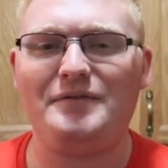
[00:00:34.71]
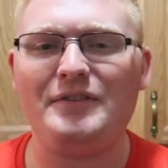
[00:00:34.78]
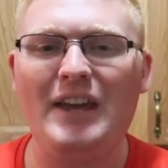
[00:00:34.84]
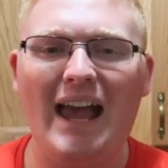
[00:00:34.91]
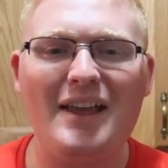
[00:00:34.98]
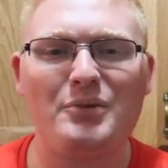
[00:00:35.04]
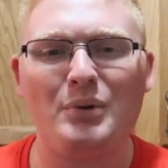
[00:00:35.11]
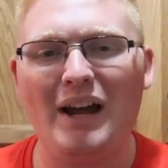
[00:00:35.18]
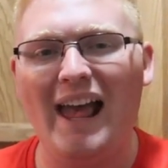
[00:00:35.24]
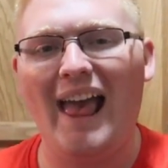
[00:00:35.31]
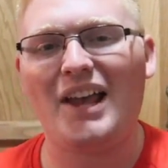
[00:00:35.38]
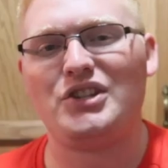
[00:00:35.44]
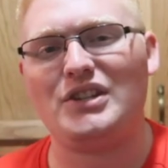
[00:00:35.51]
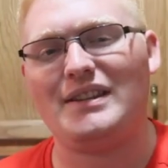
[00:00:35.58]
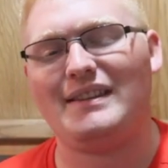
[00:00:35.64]
If you guys wanna
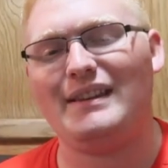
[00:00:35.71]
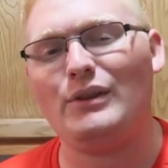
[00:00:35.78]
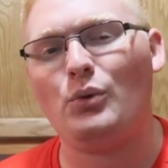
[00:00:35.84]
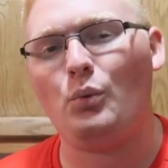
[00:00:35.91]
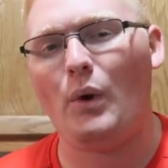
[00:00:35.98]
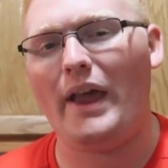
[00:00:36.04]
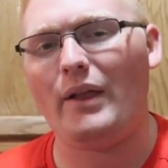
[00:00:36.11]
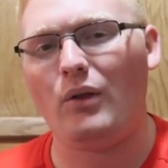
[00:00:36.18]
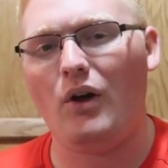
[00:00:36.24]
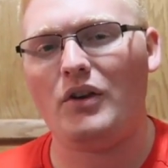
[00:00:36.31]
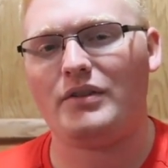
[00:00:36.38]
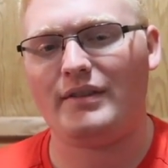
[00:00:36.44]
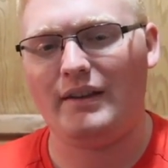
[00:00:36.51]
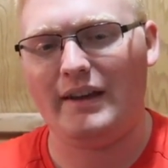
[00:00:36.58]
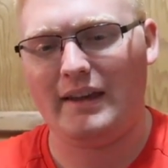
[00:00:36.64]
actually see the weight
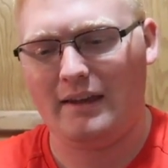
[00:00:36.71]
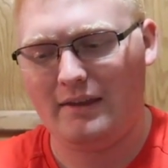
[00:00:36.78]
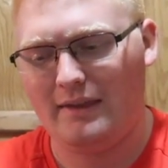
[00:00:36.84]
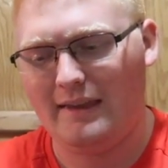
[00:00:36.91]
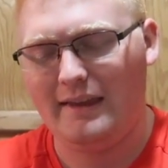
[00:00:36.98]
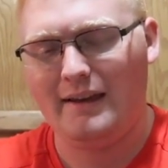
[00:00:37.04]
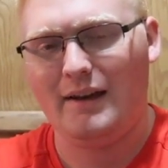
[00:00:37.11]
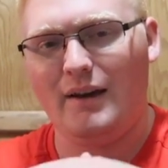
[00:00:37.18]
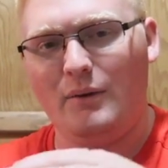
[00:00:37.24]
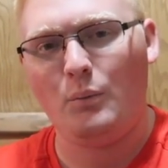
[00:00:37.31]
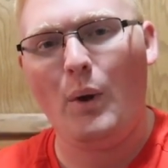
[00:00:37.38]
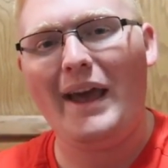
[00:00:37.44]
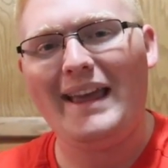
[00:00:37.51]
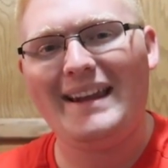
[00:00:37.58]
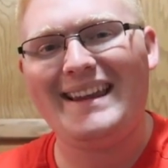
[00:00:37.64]
loss, like the
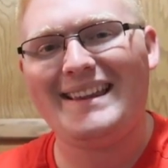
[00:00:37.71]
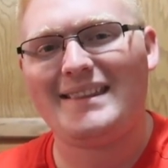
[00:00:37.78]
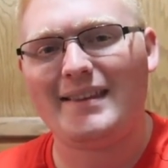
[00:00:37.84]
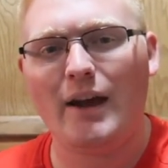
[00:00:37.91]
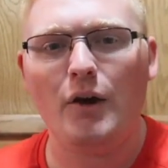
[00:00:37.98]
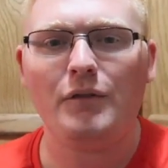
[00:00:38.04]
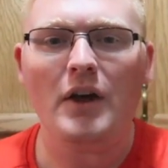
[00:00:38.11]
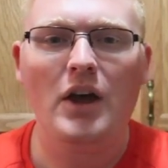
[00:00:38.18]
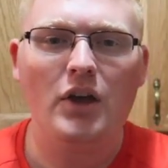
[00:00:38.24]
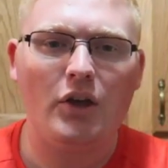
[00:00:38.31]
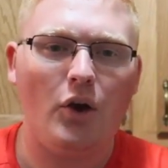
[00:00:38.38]
weigh-in itself,